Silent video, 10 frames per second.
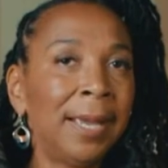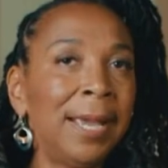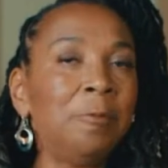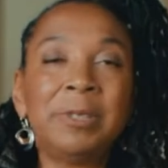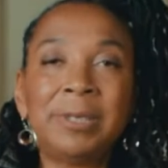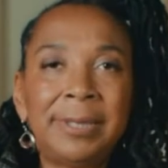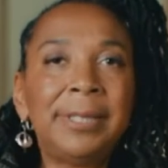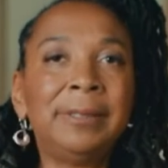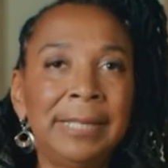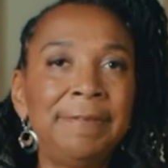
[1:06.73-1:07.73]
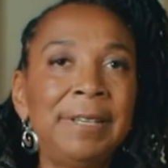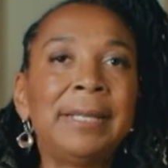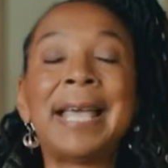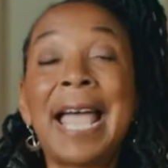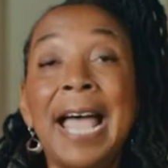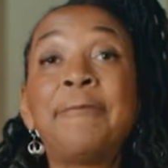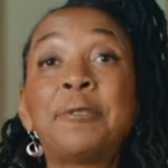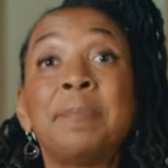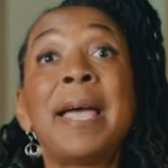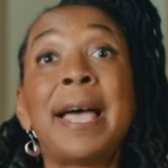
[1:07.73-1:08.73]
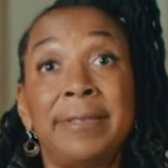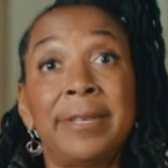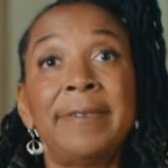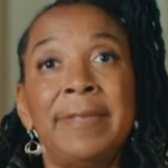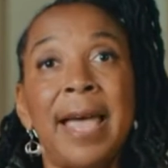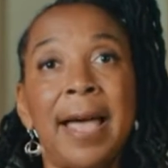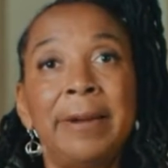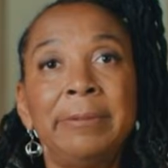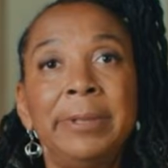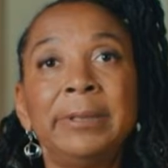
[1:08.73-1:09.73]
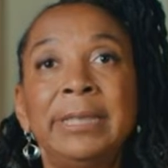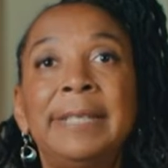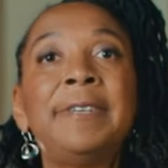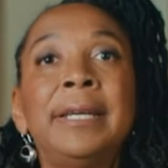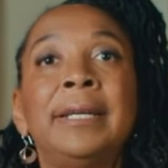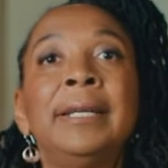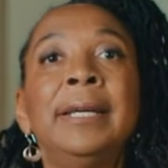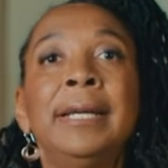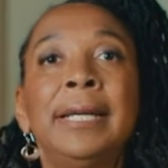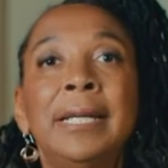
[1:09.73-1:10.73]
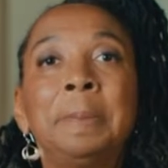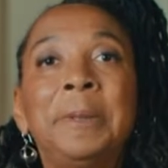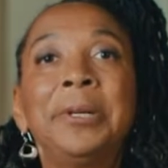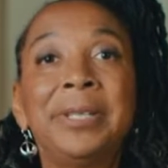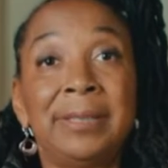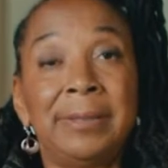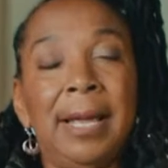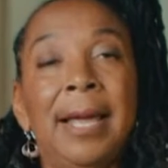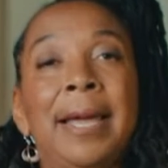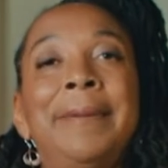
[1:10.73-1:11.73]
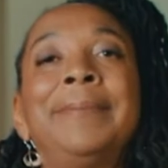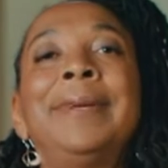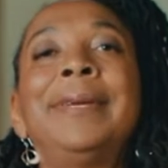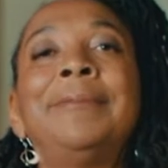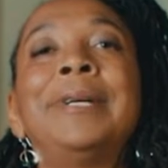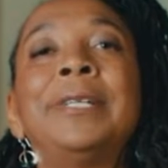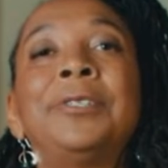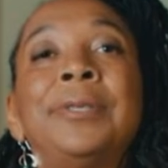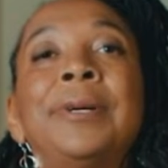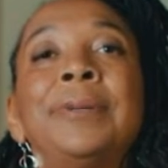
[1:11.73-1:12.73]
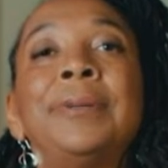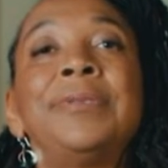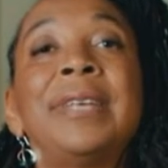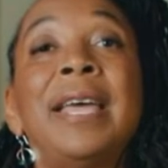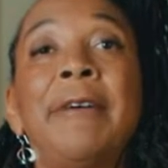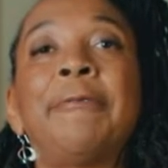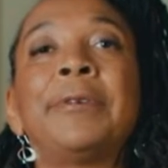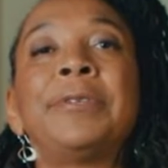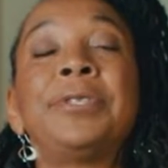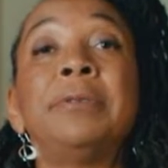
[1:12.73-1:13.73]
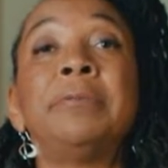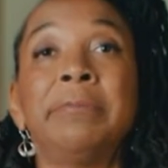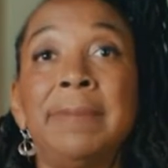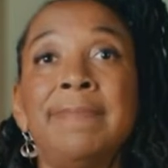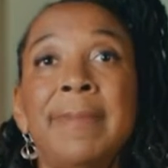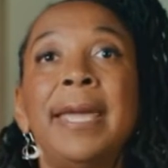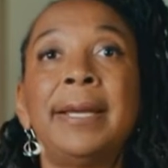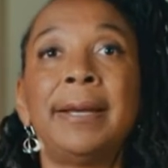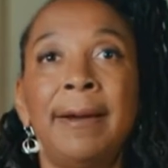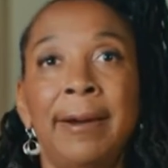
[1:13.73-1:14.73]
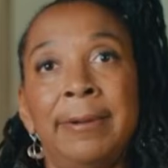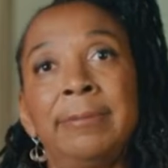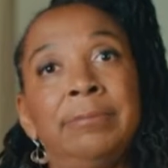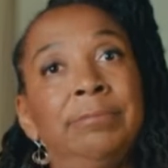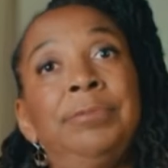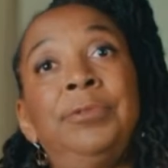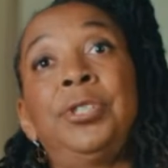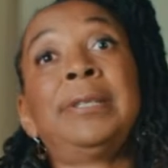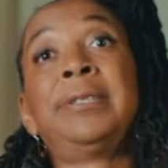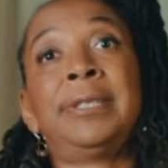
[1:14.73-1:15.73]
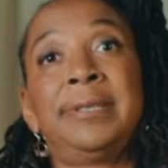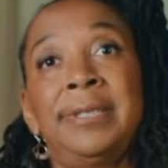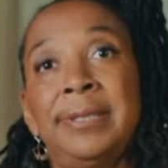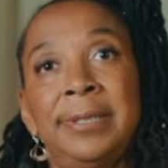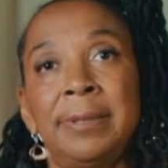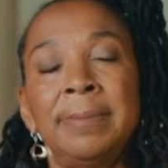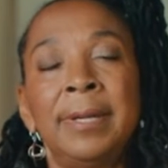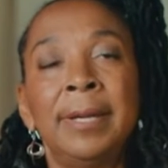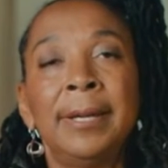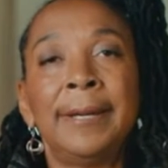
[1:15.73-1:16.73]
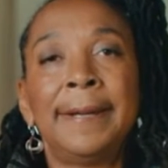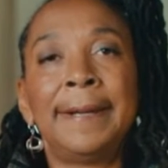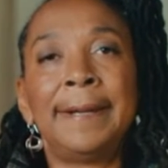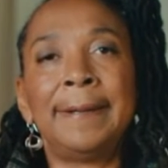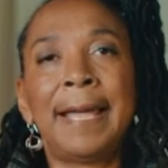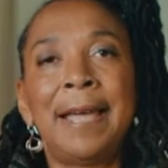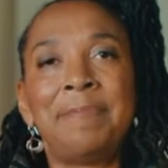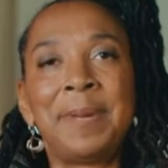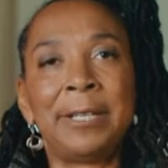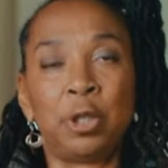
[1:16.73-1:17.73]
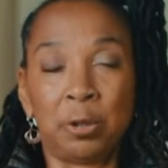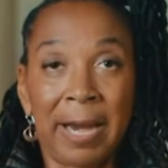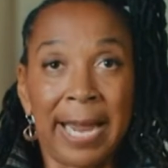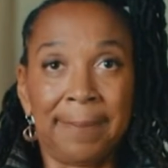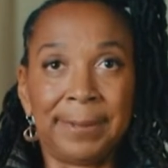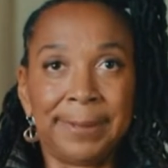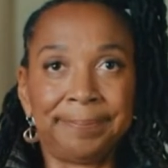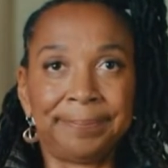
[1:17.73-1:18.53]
And we're still living in the aftermath of that. We're living in a period of time in which those efforts to remake our justice system uh, have been cramped.